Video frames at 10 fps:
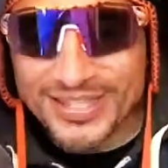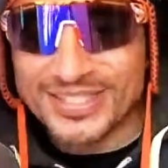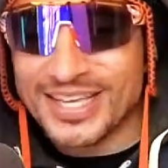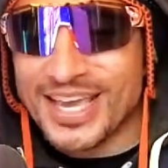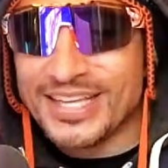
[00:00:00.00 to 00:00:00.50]

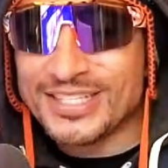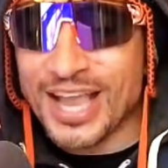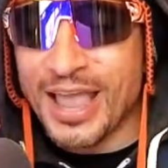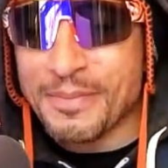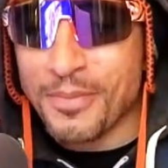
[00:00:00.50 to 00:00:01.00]

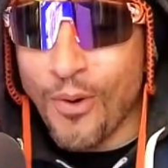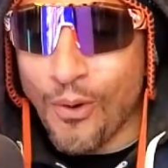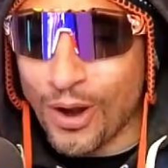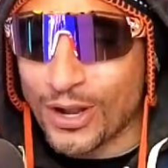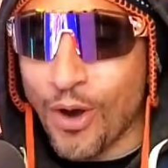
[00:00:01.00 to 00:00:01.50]
DJ
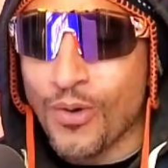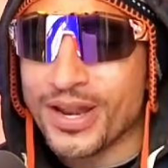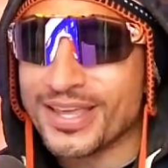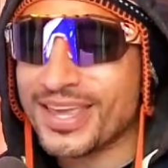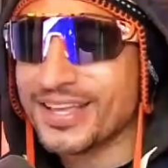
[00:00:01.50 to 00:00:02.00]
Moore going
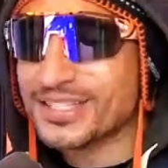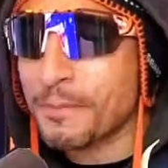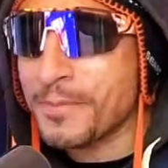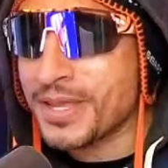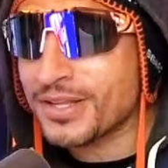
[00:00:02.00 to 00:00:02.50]
against
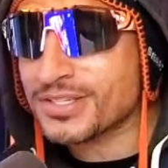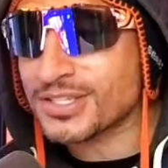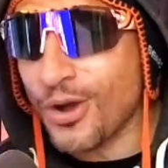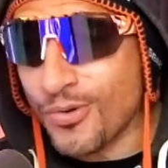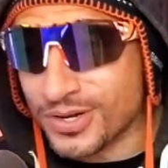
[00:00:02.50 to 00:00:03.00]

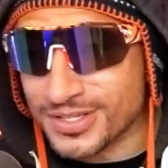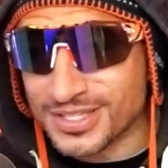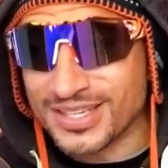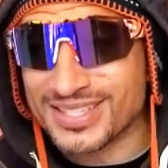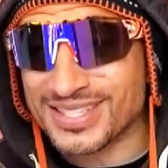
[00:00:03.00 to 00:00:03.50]

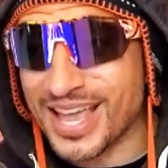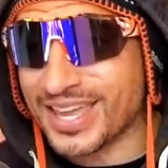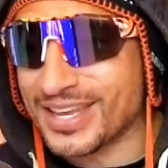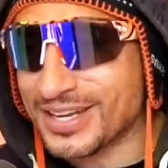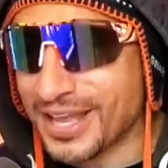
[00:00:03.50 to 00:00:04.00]
Minnesota's
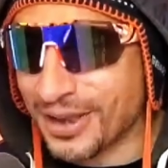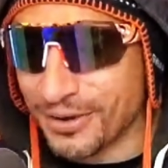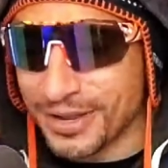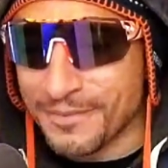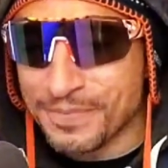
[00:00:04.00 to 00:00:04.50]

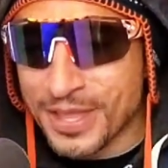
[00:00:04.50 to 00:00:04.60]
secondary